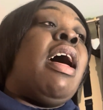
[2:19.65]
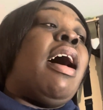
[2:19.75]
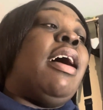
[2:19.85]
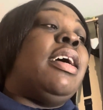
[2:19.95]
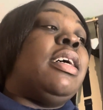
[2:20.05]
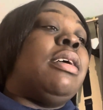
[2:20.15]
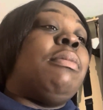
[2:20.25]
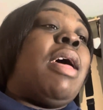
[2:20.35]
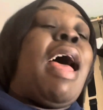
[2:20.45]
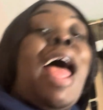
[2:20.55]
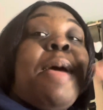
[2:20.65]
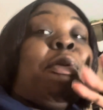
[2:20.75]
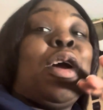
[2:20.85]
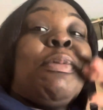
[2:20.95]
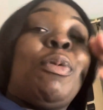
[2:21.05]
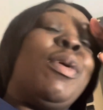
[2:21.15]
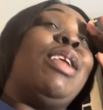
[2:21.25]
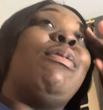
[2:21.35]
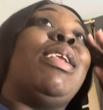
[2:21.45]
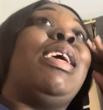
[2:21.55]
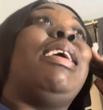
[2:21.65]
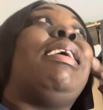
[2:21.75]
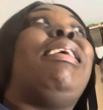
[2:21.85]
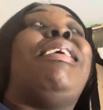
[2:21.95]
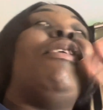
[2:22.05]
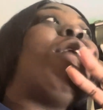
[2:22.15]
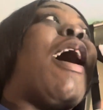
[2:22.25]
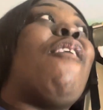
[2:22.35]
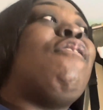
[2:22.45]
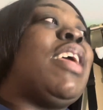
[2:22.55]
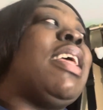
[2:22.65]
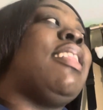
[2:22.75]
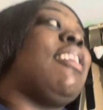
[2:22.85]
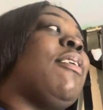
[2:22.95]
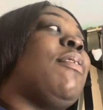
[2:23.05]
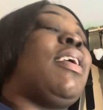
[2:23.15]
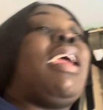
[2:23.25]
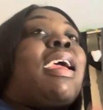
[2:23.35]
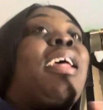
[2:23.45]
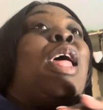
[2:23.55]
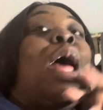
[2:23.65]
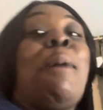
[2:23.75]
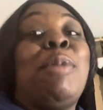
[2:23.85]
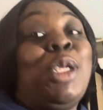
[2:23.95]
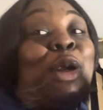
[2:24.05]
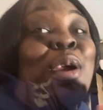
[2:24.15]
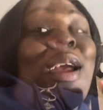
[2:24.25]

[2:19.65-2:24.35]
Um, I have bought him a really, really cute outfit. So, yeah, I'm going to show y'all.